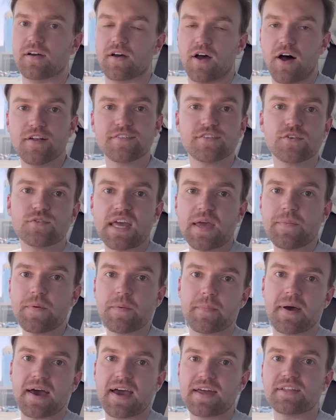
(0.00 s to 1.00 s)
Also keep in
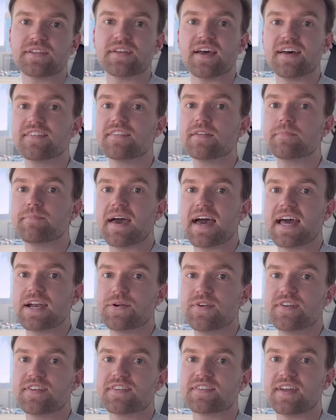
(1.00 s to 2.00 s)
mind, Tesla
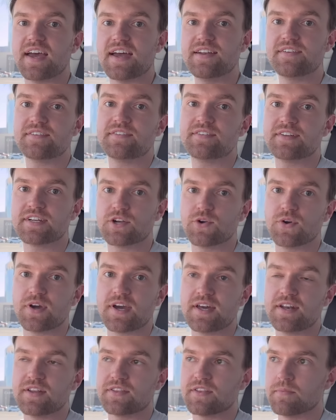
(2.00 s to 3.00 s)
batteries tend to
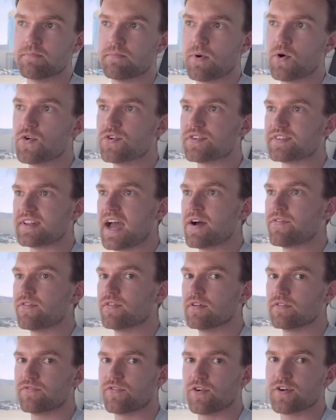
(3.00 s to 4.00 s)
degrade the most after
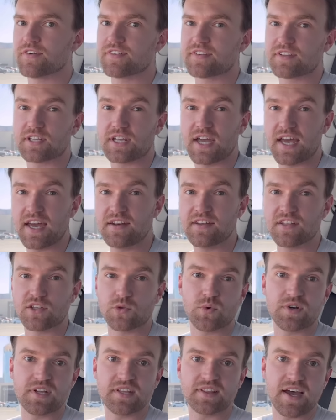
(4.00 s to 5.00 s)
the first 10 to
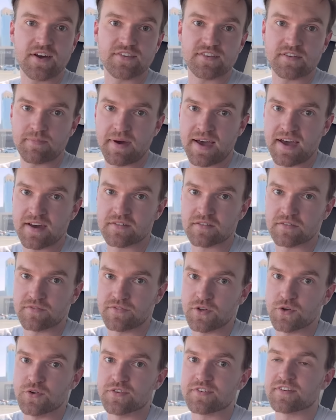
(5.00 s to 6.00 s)
20,000 miles of
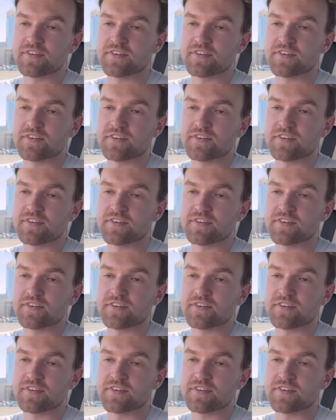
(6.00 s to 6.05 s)
use.